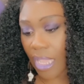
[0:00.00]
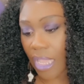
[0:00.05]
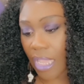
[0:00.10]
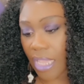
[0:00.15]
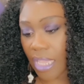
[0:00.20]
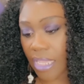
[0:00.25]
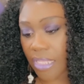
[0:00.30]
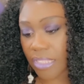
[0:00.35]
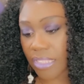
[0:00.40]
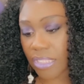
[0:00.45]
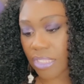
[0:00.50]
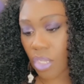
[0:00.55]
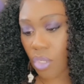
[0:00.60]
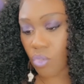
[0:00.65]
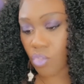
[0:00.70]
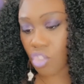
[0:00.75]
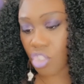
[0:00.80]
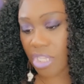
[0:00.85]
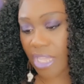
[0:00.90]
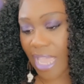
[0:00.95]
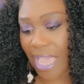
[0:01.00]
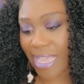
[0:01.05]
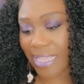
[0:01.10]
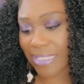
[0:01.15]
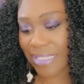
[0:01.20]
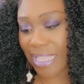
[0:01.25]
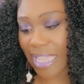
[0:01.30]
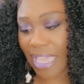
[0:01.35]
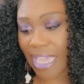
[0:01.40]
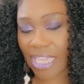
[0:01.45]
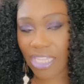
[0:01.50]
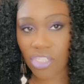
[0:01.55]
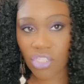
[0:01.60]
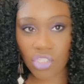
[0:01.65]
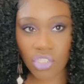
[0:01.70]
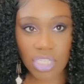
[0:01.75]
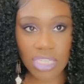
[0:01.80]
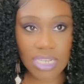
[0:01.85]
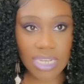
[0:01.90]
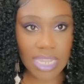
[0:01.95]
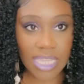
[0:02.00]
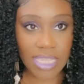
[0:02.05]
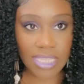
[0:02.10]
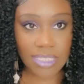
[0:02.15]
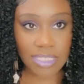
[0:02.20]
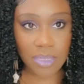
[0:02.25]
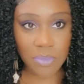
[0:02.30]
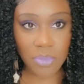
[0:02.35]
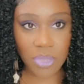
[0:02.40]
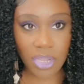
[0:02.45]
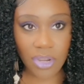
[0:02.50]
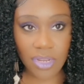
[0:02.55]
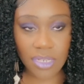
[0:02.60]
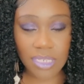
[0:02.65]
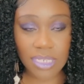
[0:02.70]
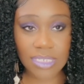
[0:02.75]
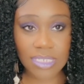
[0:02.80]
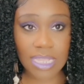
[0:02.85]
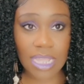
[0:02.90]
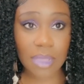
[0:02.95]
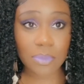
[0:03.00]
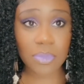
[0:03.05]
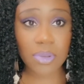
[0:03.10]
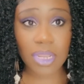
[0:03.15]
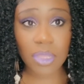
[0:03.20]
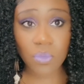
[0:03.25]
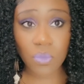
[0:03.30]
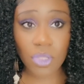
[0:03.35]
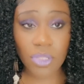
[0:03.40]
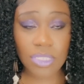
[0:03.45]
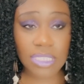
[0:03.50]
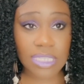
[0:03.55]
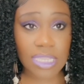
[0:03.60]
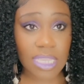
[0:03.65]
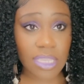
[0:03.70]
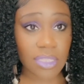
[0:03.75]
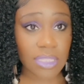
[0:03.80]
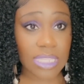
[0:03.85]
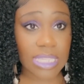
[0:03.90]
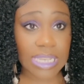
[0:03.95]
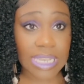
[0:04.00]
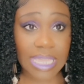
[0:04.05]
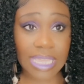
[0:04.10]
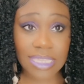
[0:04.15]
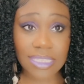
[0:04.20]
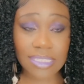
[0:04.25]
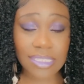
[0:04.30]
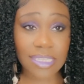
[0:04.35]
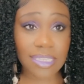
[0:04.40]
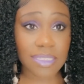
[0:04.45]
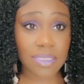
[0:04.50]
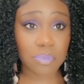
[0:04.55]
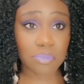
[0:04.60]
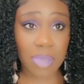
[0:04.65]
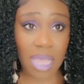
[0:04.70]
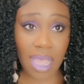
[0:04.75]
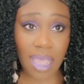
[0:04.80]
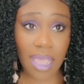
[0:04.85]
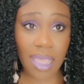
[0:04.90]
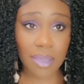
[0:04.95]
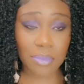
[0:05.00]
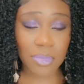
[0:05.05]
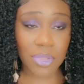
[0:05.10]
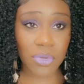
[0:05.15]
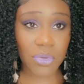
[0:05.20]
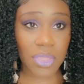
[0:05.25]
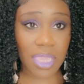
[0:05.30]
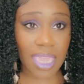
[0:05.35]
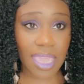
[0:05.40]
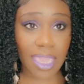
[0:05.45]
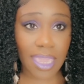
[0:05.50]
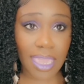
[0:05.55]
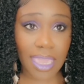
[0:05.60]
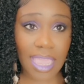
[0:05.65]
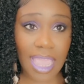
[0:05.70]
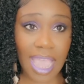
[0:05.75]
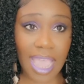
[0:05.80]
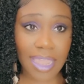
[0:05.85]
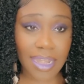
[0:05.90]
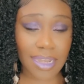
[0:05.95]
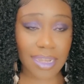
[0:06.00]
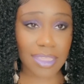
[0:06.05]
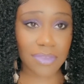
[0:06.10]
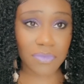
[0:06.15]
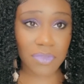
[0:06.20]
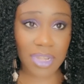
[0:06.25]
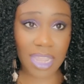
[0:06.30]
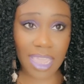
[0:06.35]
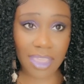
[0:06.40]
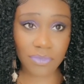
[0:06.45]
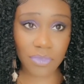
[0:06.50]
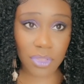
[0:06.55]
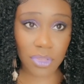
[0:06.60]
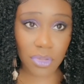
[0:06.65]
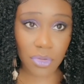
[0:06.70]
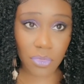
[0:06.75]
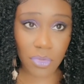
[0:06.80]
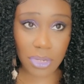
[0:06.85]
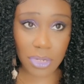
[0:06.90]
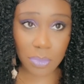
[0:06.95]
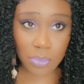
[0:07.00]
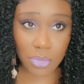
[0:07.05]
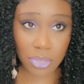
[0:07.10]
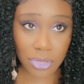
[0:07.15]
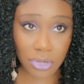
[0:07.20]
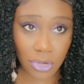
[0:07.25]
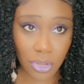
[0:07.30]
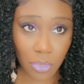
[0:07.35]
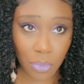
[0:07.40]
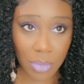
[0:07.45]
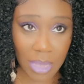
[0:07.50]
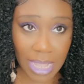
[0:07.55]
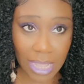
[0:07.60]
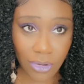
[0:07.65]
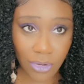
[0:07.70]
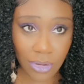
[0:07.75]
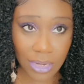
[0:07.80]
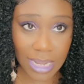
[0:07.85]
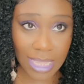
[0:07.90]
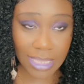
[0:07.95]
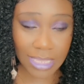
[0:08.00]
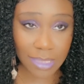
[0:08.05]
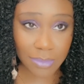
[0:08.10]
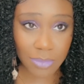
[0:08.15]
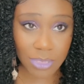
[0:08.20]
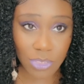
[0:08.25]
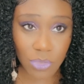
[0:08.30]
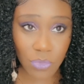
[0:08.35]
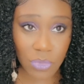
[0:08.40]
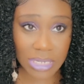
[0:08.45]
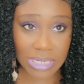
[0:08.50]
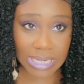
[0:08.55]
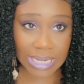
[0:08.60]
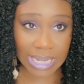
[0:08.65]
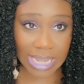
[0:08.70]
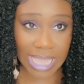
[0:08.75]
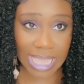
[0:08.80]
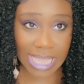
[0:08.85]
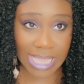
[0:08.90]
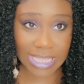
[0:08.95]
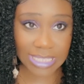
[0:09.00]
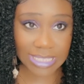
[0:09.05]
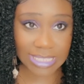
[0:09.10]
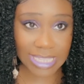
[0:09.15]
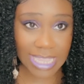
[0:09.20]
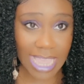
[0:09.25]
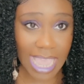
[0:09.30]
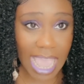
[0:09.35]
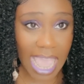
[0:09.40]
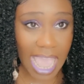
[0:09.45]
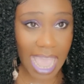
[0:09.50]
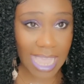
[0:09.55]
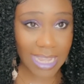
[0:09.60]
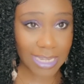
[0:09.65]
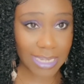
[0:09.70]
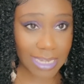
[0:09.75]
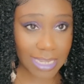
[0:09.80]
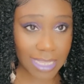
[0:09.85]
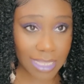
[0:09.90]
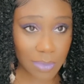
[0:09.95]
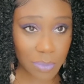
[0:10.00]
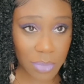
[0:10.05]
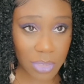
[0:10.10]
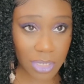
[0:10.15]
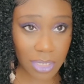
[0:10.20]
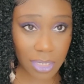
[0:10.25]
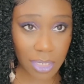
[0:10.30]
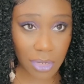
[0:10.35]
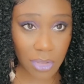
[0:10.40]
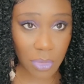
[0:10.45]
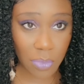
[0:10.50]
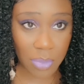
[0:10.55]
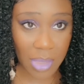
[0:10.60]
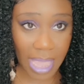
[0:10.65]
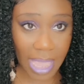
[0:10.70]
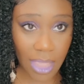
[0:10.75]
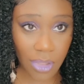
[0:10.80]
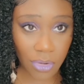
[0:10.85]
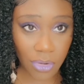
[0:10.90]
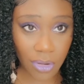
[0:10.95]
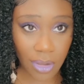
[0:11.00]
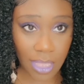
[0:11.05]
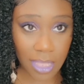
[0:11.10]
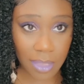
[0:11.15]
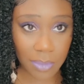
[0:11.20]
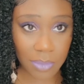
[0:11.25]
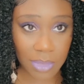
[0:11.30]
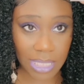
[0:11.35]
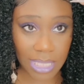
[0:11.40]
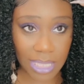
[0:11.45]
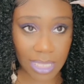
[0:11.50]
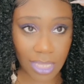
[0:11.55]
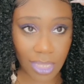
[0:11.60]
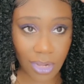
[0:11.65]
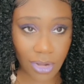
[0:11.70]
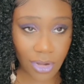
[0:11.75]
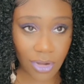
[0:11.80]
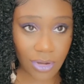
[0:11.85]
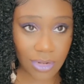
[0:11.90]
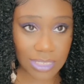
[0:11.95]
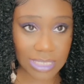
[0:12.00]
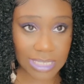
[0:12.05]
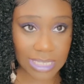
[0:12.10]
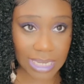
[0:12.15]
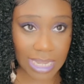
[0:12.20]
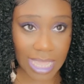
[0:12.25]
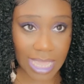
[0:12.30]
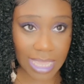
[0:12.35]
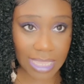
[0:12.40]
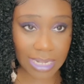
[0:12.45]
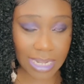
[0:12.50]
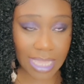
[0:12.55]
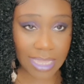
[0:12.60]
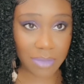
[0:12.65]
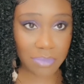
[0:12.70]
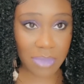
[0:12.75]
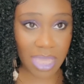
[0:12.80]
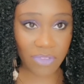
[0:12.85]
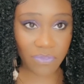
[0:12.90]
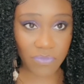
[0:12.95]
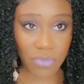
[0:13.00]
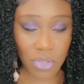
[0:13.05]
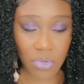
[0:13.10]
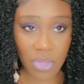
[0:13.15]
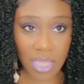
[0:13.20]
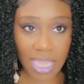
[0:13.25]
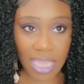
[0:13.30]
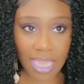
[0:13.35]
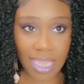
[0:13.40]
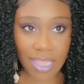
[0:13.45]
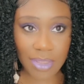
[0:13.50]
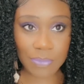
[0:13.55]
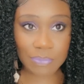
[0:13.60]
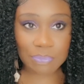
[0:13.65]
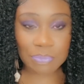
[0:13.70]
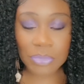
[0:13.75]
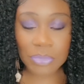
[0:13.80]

And so she has the HD lace up here at the top, and I will tell you the lace is bomb, okay? I didn't even have to go in and put no powder like in between the lines. I did put a little powder up here to line like my forehead,